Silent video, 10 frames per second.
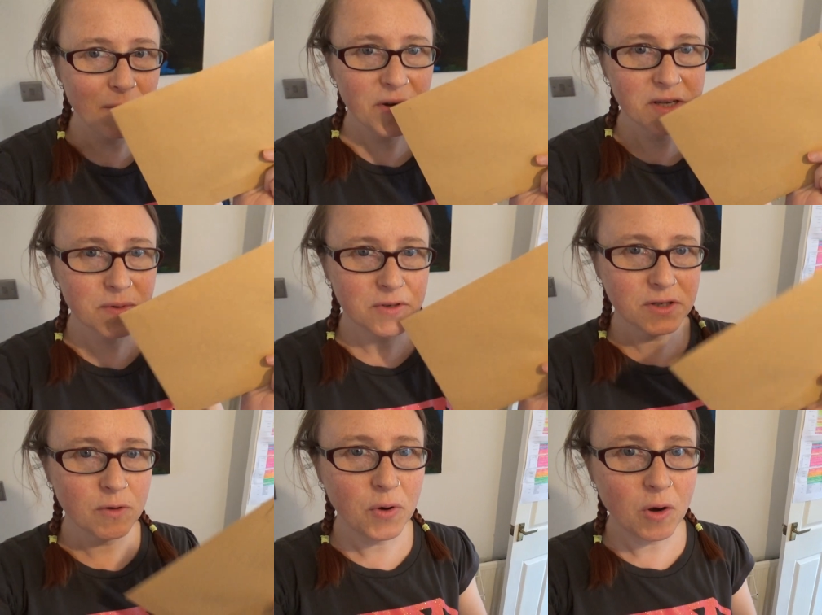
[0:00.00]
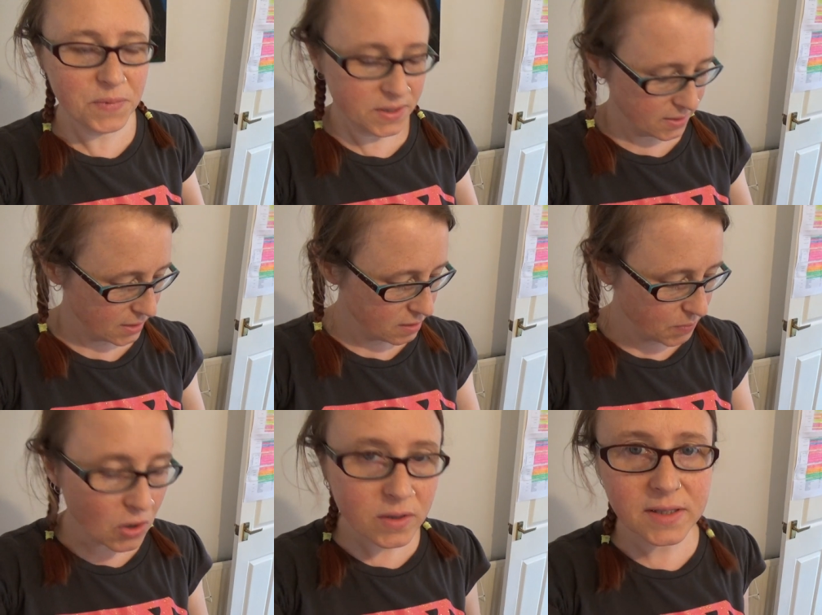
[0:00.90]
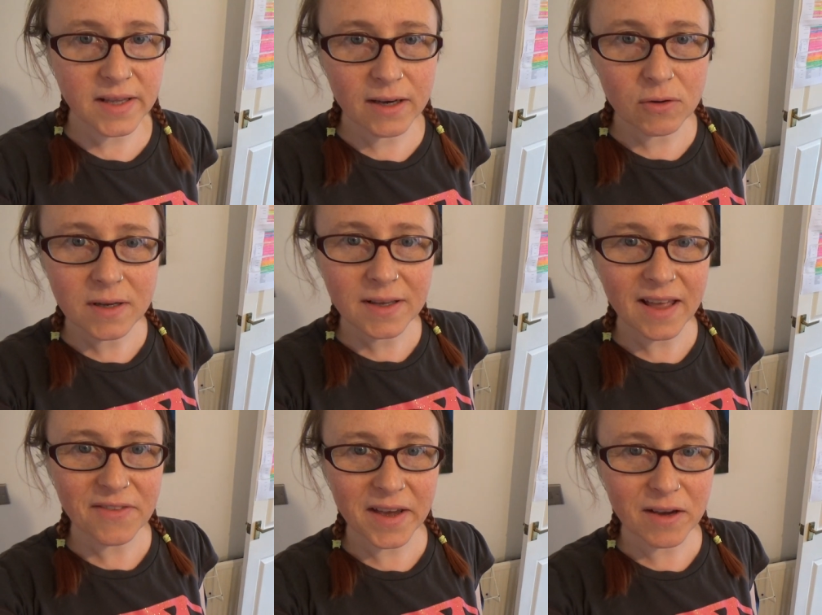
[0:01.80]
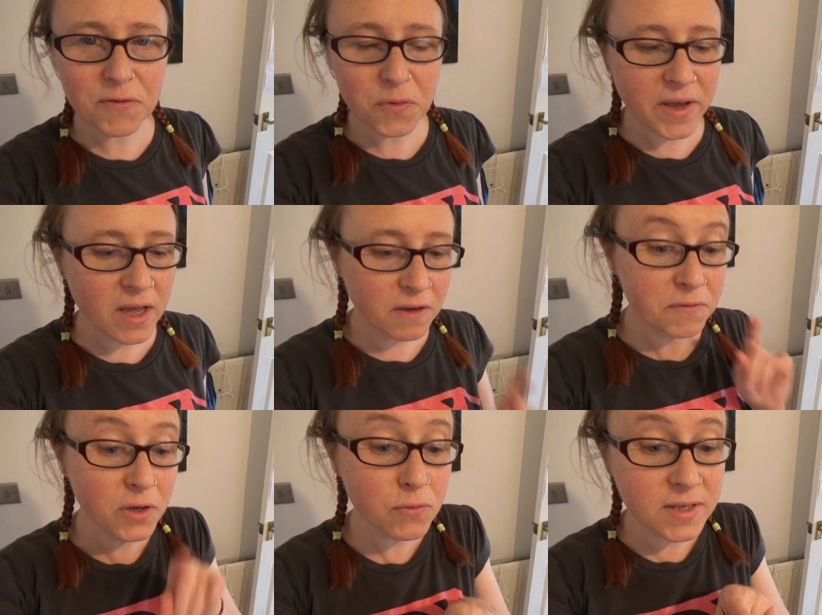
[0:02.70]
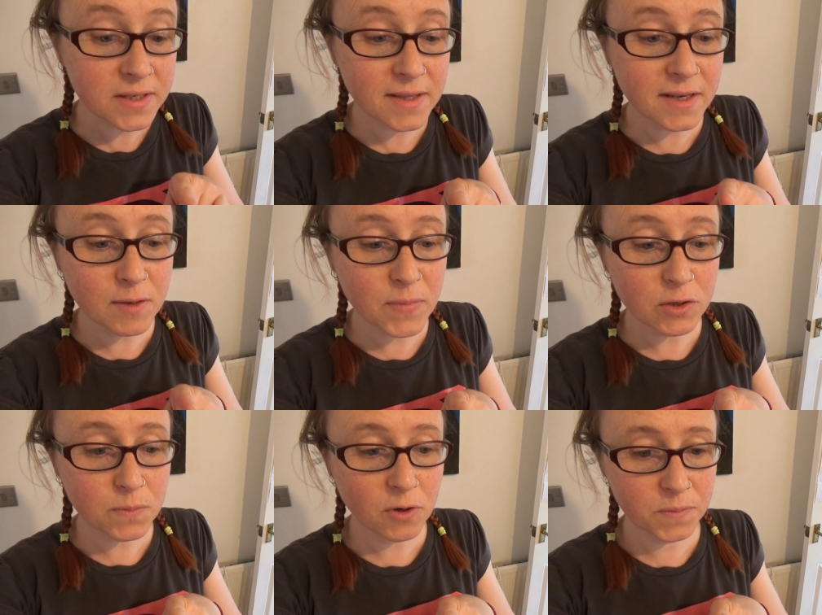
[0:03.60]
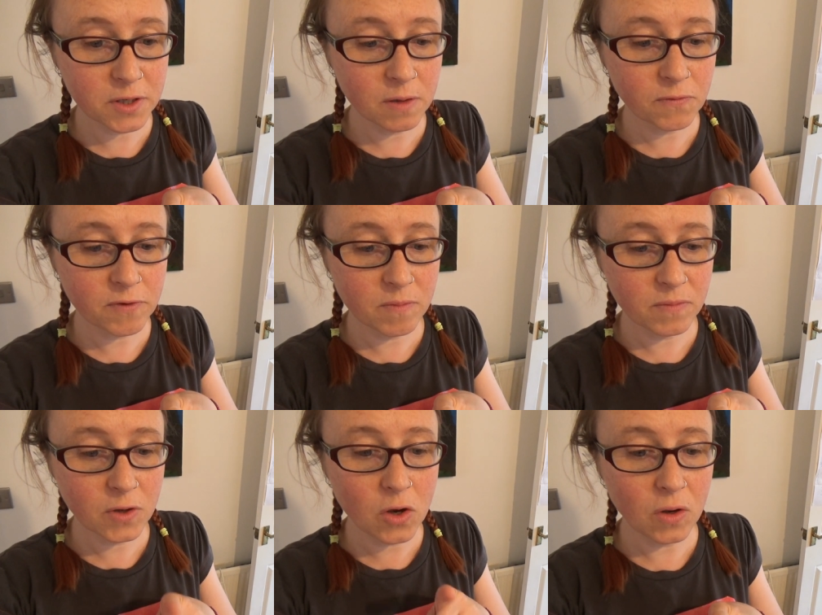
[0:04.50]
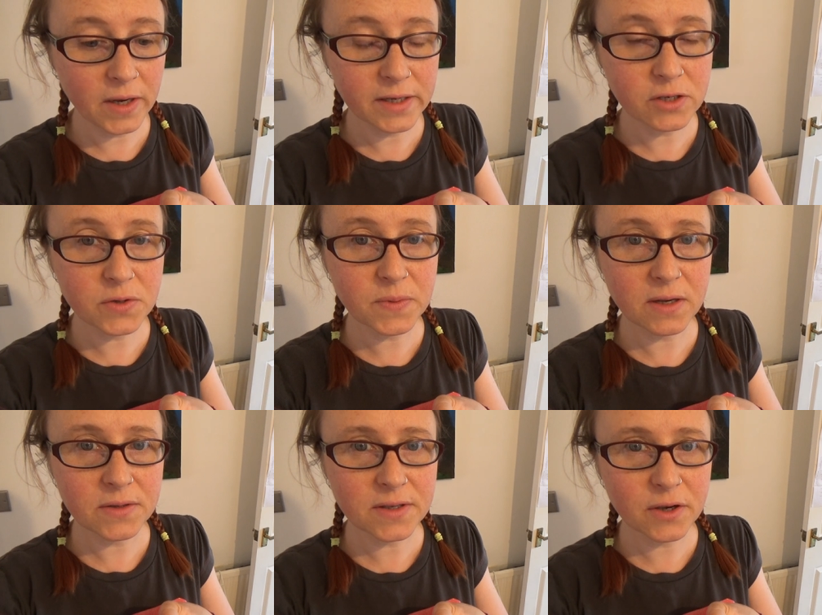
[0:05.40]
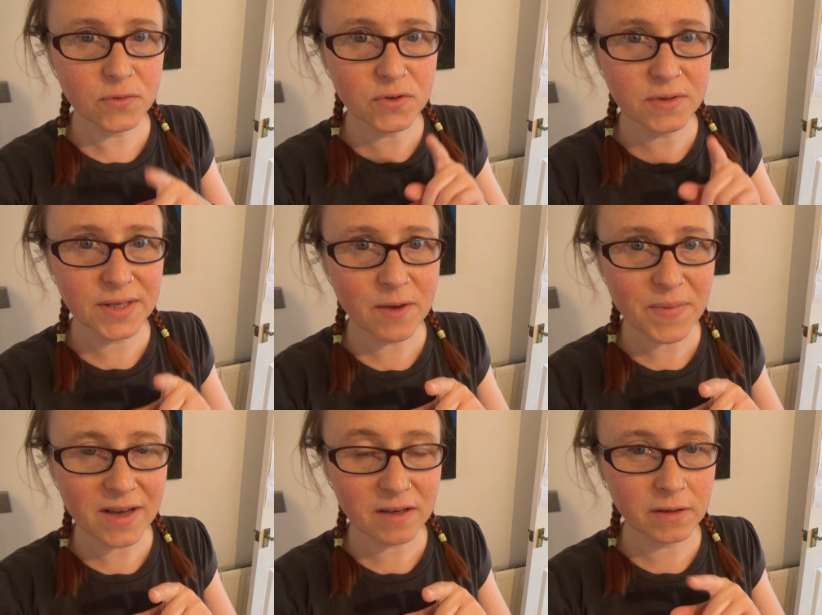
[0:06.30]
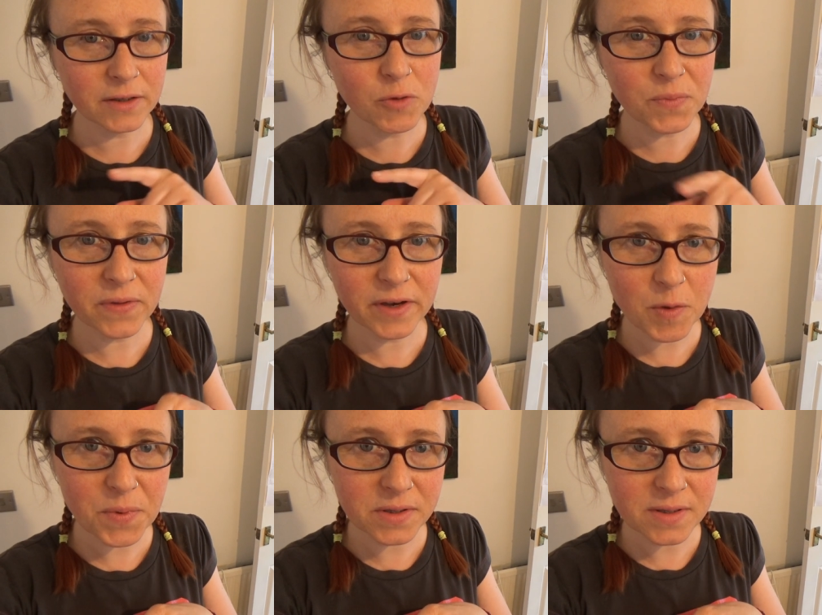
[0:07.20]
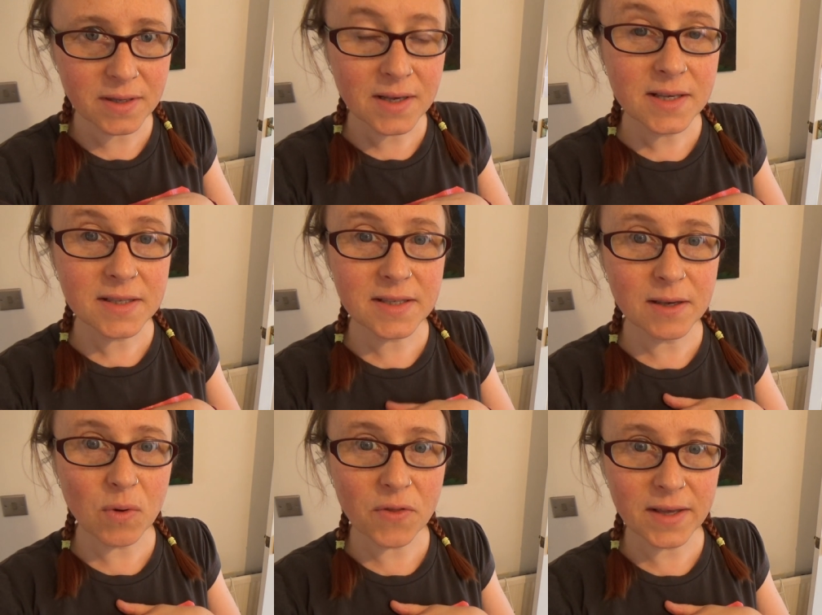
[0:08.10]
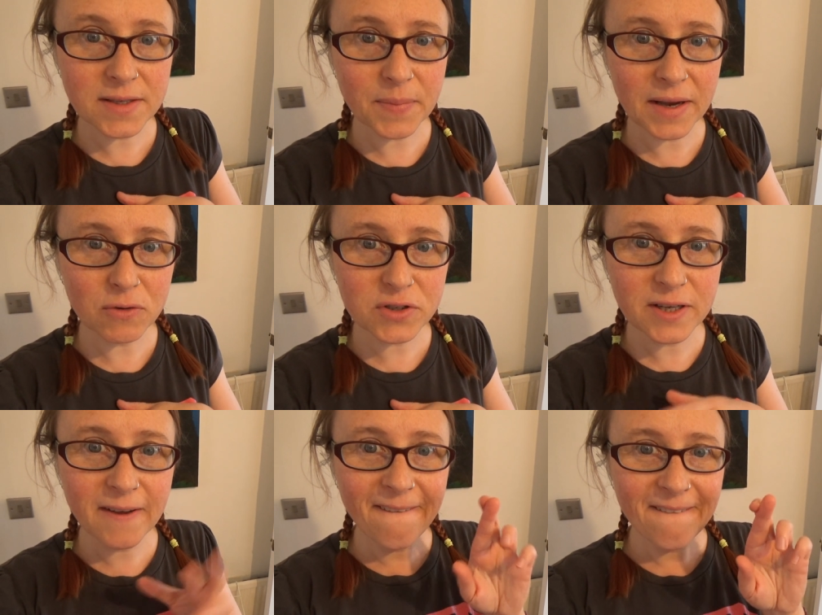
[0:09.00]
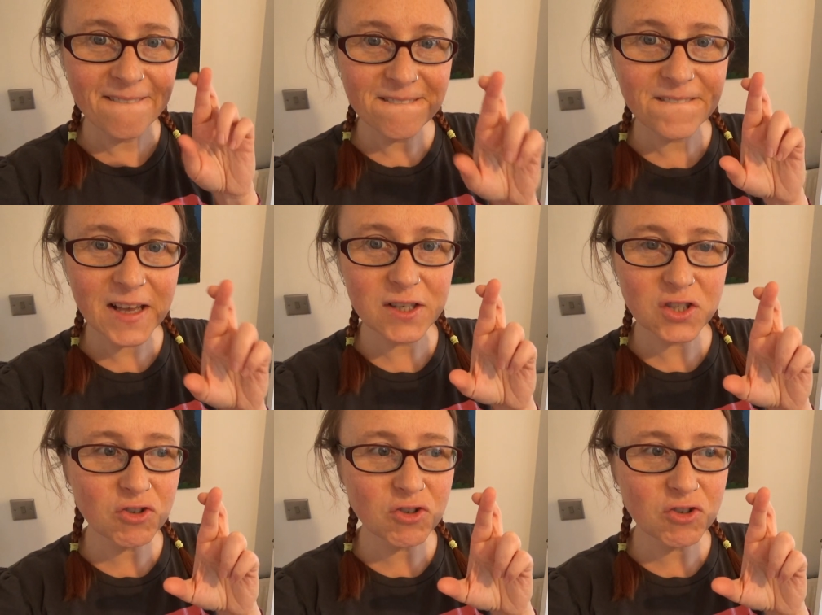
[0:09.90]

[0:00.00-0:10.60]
I might as well just go and pop this in the box now, get that out of the way. And I've noticed that an email's popped up from college as well. So as soon as I get back, I'm going to open that up and see what that's about. Fingers